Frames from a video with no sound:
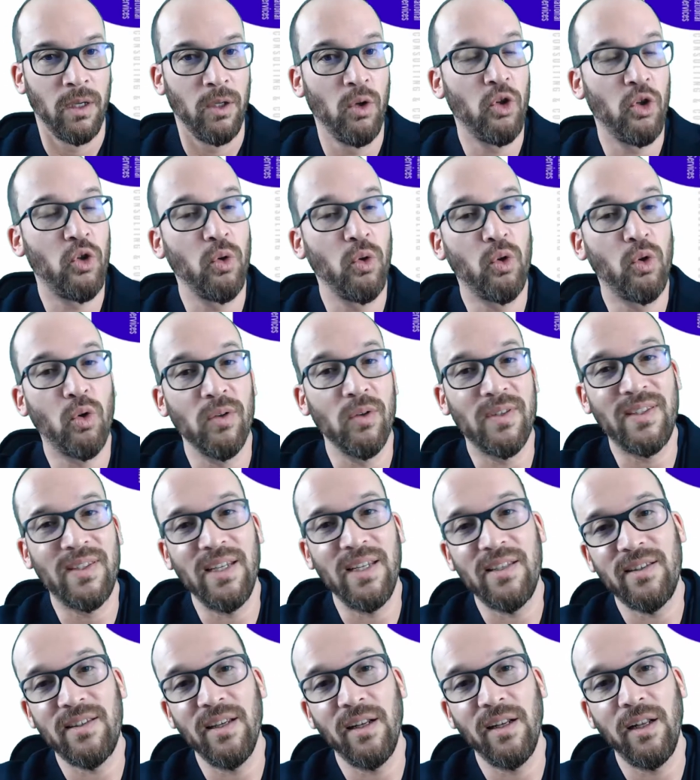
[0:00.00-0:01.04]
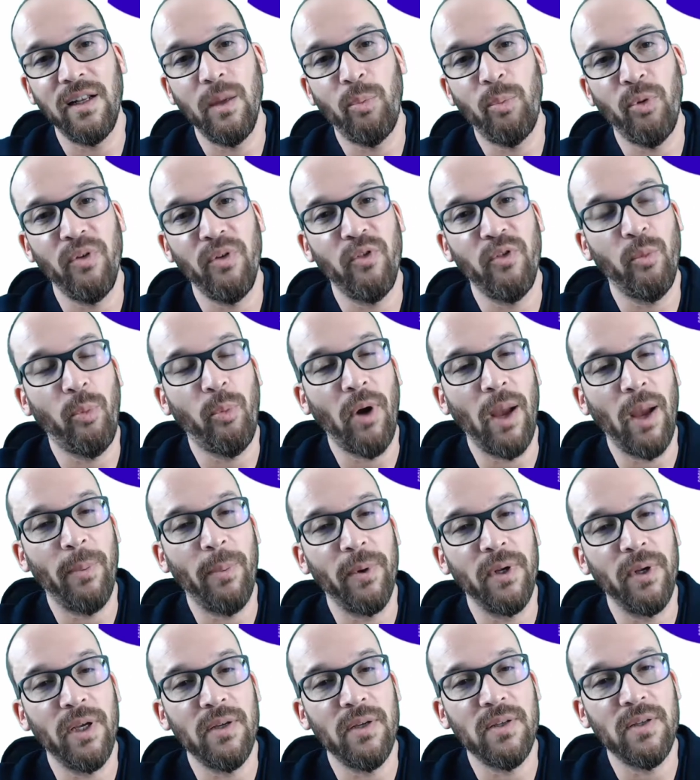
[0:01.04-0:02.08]
You should consistently preview
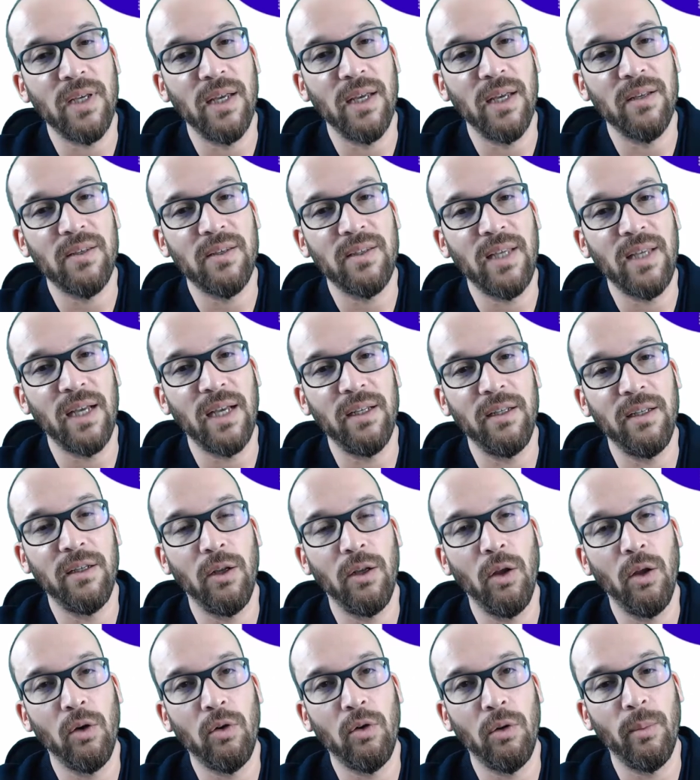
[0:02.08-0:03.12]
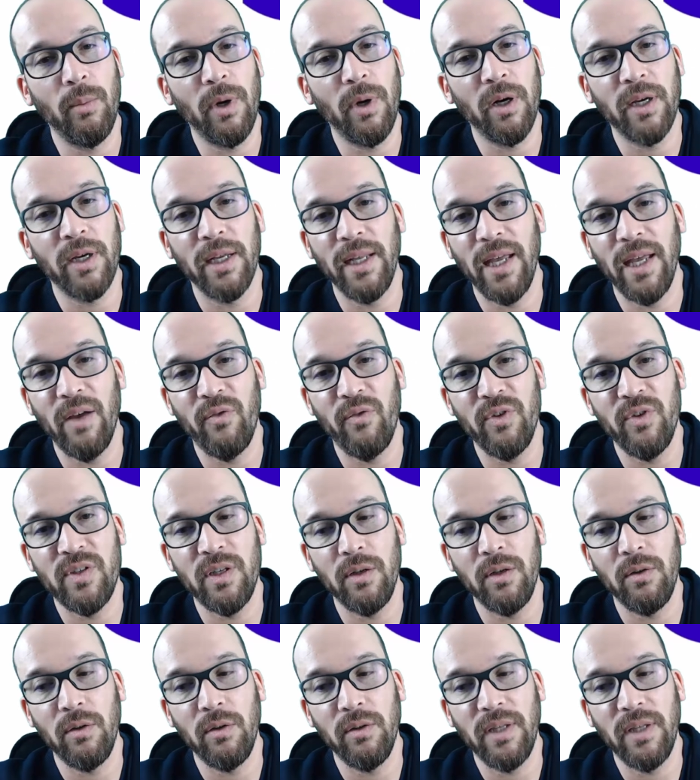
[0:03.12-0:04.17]
properties and study the local market every
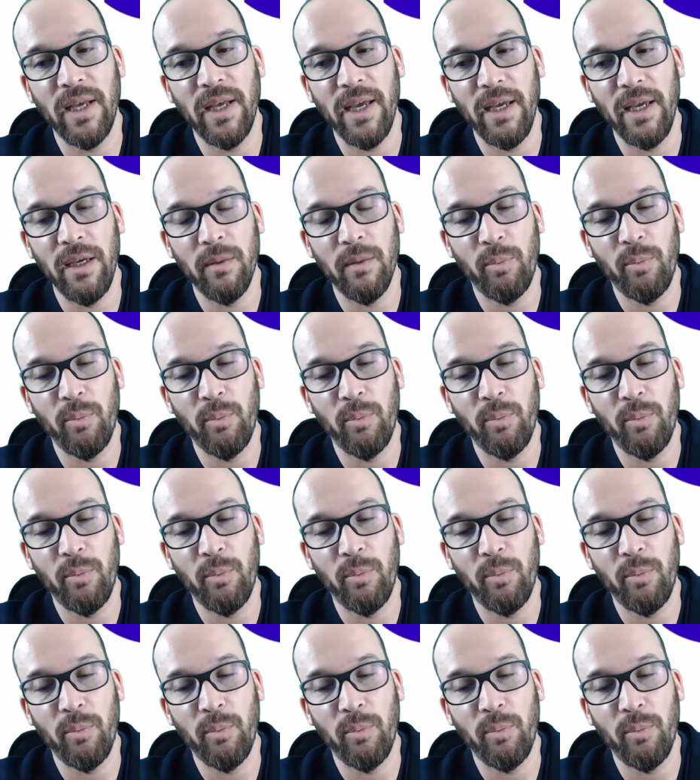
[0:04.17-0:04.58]
single day.